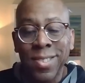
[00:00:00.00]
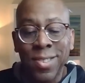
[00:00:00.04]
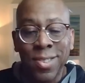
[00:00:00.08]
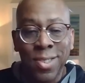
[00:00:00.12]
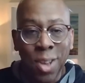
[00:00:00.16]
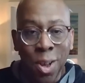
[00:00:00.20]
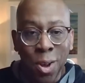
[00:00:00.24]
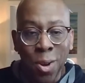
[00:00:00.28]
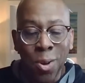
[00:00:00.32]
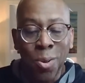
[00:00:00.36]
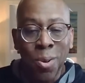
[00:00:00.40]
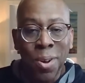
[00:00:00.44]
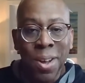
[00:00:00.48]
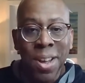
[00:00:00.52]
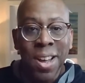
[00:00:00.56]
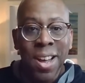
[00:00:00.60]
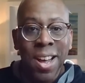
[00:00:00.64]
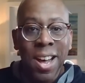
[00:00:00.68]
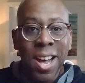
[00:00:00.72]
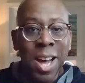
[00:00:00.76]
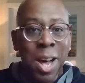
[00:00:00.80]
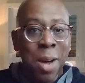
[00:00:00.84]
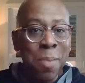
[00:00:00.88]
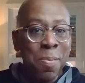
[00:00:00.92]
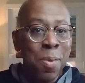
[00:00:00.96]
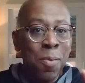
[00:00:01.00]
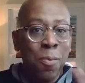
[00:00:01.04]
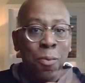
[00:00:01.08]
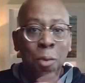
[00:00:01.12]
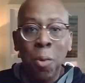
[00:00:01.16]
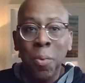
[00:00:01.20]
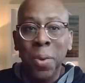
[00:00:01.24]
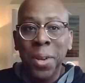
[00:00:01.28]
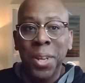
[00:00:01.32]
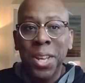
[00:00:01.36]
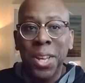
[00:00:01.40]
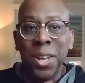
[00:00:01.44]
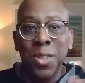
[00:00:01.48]
So
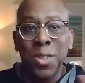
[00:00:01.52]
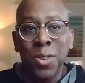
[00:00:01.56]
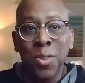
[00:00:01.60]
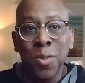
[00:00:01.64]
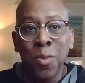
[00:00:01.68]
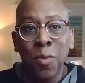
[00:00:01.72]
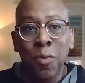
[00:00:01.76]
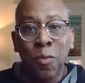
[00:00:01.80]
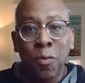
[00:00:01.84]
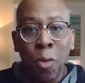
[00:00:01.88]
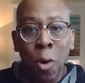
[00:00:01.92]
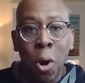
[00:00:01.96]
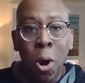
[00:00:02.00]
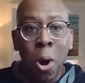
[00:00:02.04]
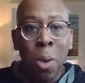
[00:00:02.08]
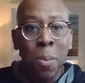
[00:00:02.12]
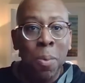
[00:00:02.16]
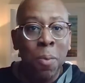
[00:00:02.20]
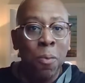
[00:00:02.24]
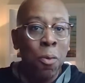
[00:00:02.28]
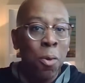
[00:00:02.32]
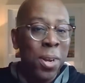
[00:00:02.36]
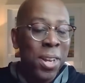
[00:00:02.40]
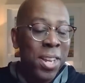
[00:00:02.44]
before we get too far